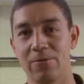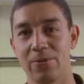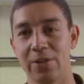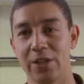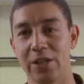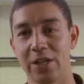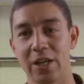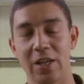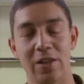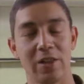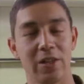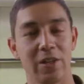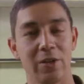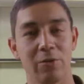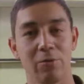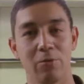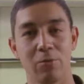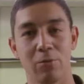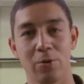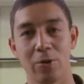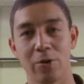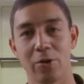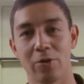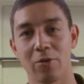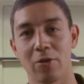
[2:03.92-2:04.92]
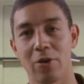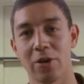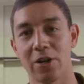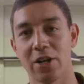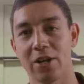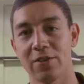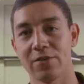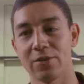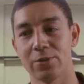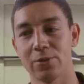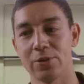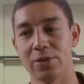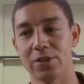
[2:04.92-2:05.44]
fit, and then work right
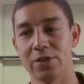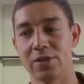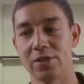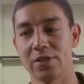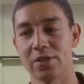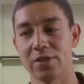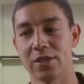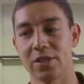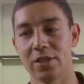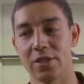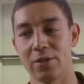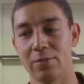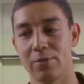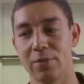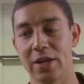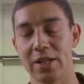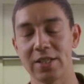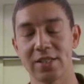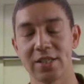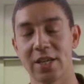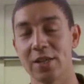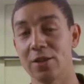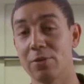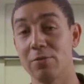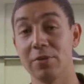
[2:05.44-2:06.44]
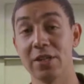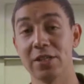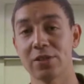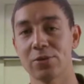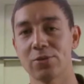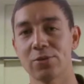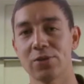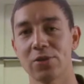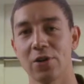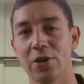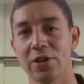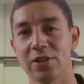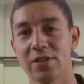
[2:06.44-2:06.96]
afterwards to maintain the
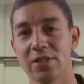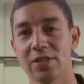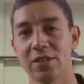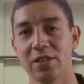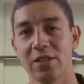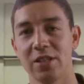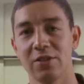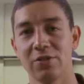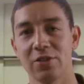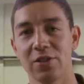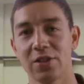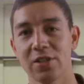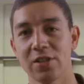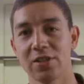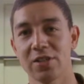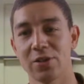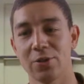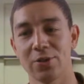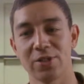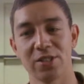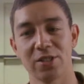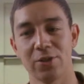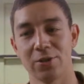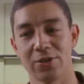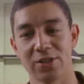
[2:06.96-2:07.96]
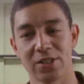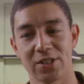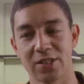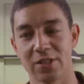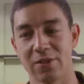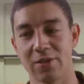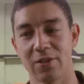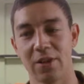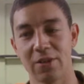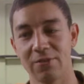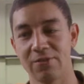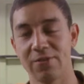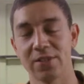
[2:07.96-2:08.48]
mental side to everything. So it's not just
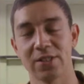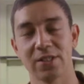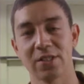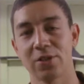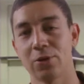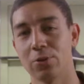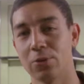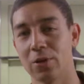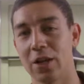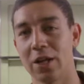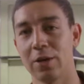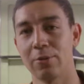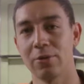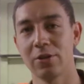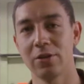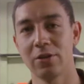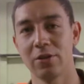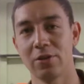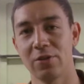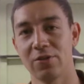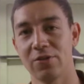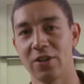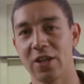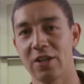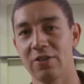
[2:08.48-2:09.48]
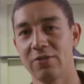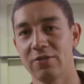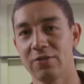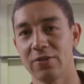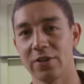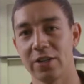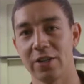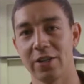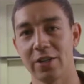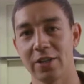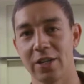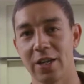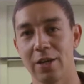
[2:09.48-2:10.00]
a physical labour of love,
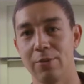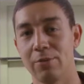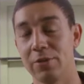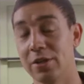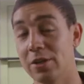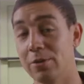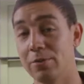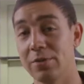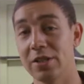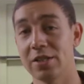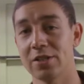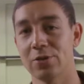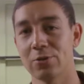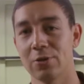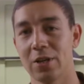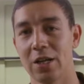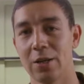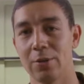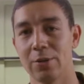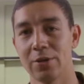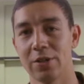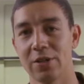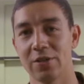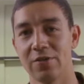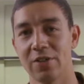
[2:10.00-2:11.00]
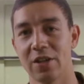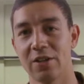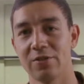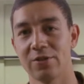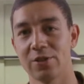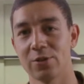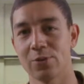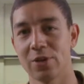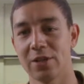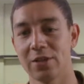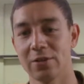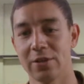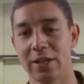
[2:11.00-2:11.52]
it can be a mental labour of love
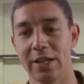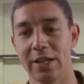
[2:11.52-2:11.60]
as well.